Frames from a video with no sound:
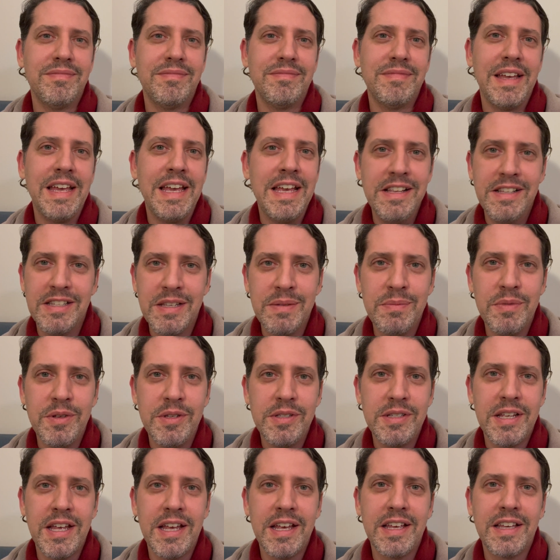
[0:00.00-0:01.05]
easy
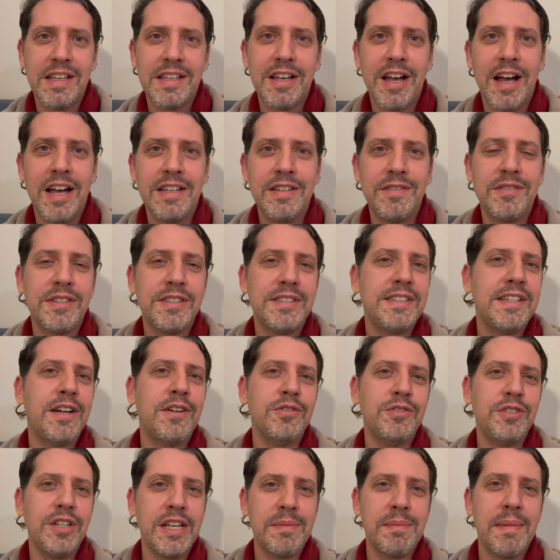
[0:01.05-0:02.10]
music, kind of
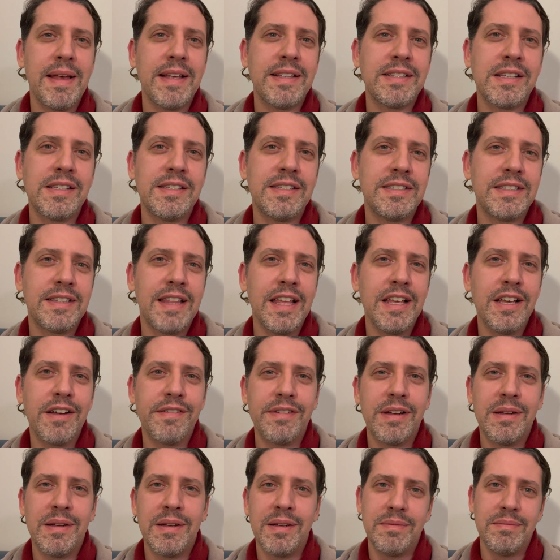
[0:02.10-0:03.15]
nostalgic, makes us think of
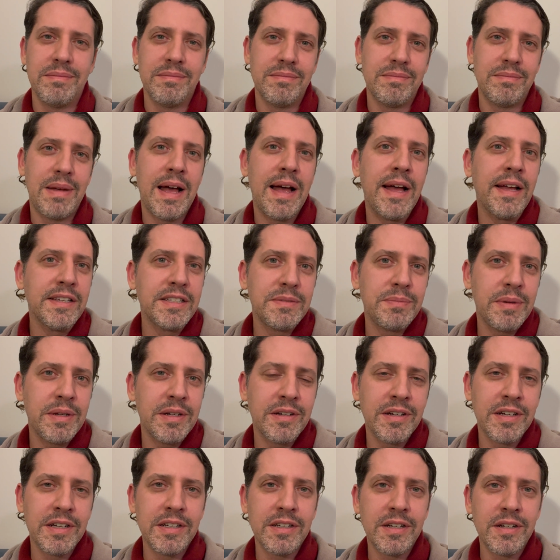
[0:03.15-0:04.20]
a past
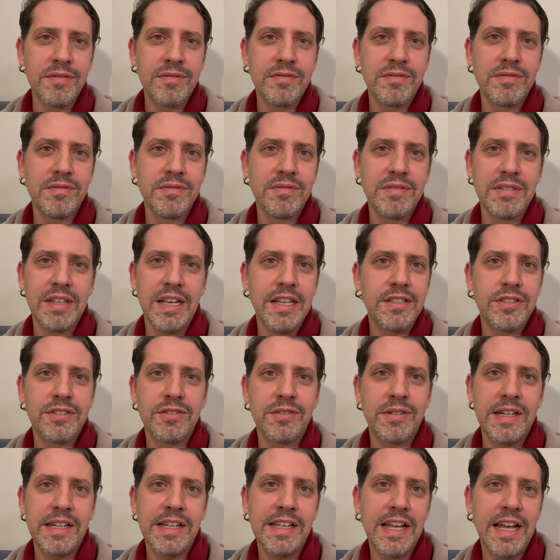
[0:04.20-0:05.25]
period of
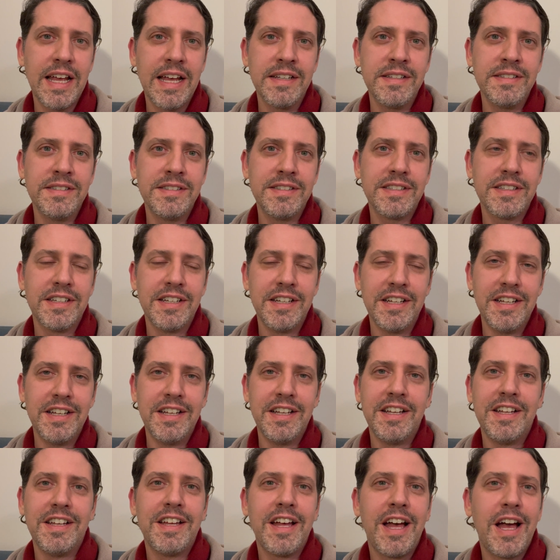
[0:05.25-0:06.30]
history, and
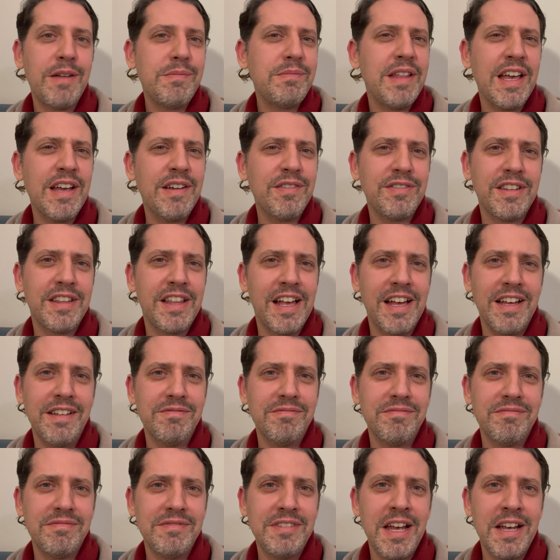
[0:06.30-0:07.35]
I'm there for that.
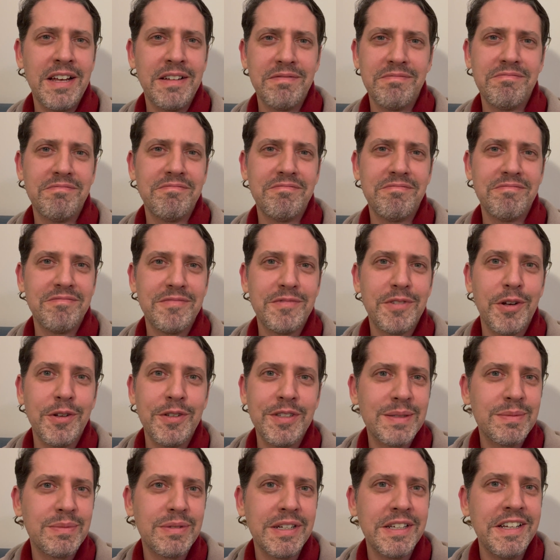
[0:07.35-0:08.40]
Yeah, go
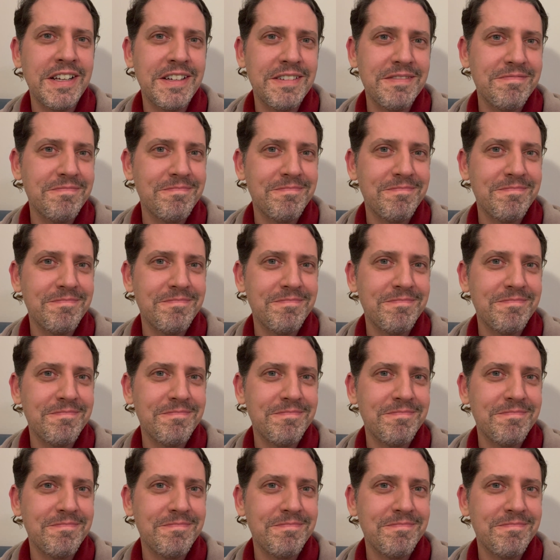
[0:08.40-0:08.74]
Sabrina.